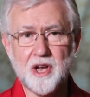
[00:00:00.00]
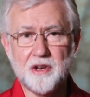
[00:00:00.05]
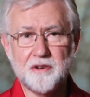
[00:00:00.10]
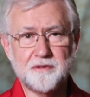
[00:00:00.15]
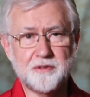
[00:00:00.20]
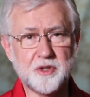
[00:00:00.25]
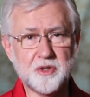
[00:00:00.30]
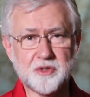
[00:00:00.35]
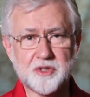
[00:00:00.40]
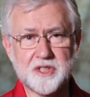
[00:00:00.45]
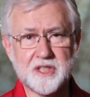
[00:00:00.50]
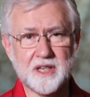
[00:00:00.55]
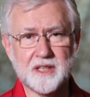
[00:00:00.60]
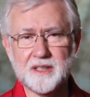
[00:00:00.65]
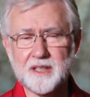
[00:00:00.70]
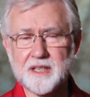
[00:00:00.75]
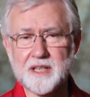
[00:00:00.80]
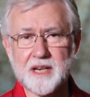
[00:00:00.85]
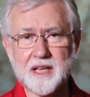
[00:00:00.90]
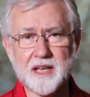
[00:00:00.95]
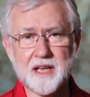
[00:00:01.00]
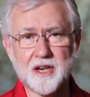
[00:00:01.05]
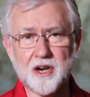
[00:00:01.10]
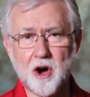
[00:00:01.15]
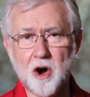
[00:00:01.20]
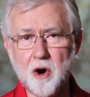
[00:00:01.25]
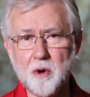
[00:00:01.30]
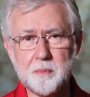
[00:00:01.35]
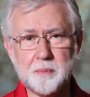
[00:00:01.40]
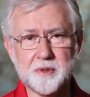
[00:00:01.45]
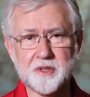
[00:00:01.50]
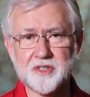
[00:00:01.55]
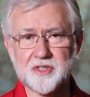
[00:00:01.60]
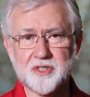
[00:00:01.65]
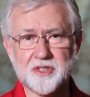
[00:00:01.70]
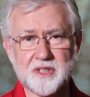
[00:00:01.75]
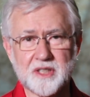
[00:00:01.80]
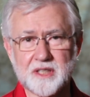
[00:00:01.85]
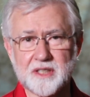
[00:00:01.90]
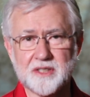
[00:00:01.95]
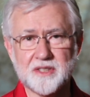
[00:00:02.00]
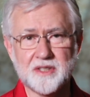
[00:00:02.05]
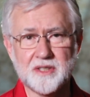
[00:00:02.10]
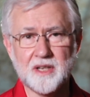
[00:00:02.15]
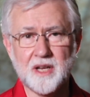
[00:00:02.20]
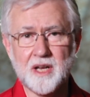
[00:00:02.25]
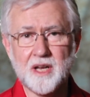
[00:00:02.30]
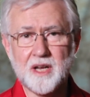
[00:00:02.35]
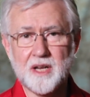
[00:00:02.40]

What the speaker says: futility, and hopelessness.